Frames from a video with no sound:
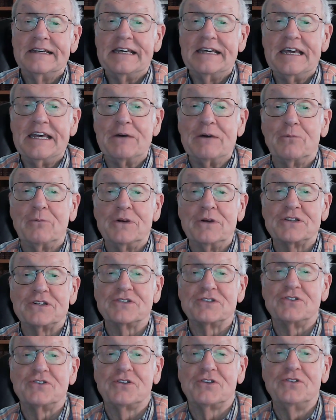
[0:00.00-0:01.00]
It
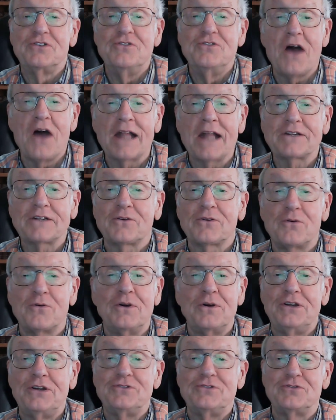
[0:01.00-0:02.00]
was not
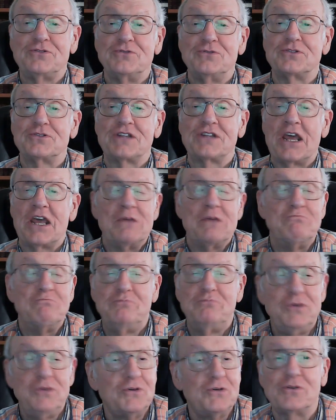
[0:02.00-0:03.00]
going to stay
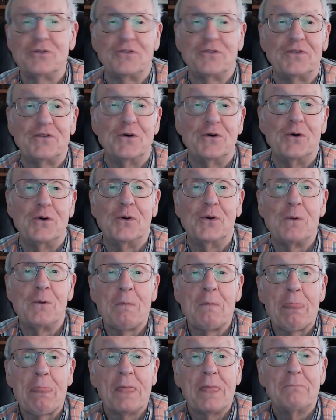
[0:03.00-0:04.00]
beautiful
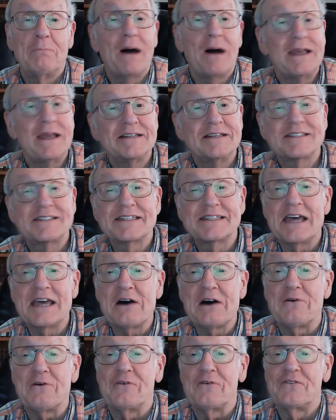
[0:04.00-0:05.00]
by
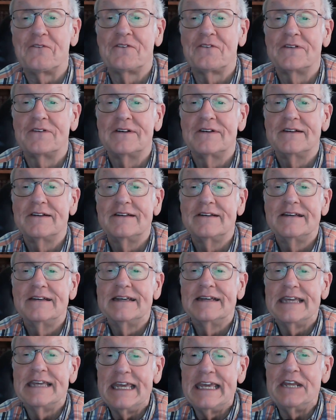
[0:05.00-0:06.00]
itself.
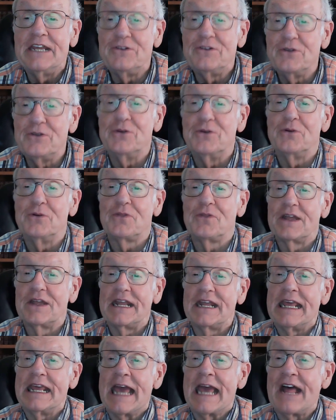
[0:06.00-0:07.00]
He knew that
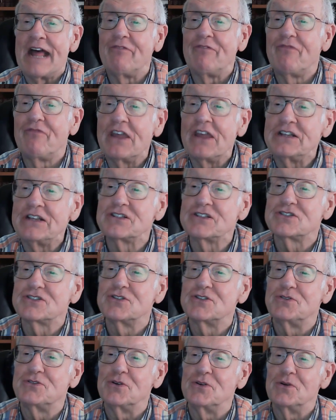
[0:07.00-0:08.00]
he had things
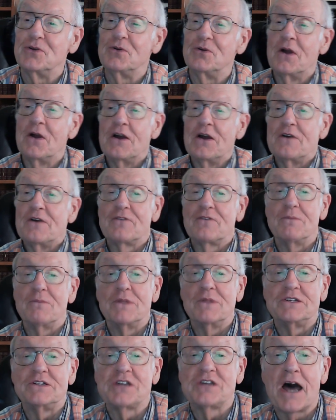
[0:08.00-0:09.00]
to do from
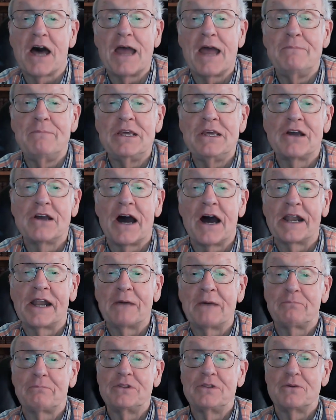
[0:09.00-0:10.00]
the time he got
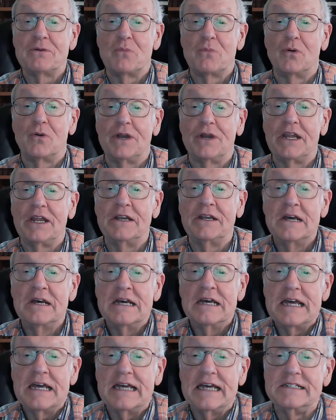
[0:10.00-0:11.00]
up in the morning
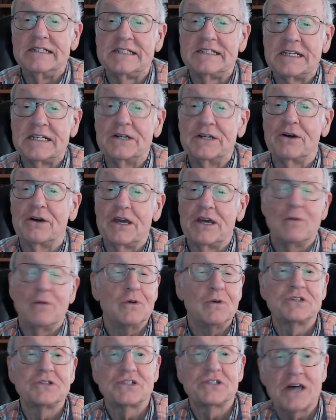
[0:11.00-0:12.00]
until it
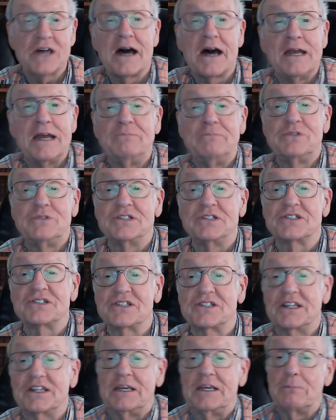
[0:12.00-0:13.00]
was time to
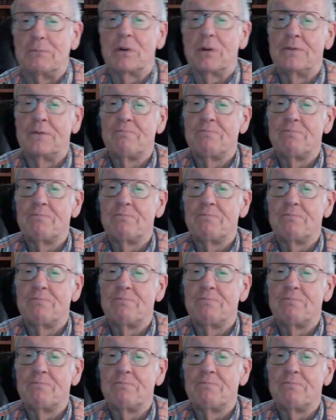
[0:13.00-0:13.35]
sleep.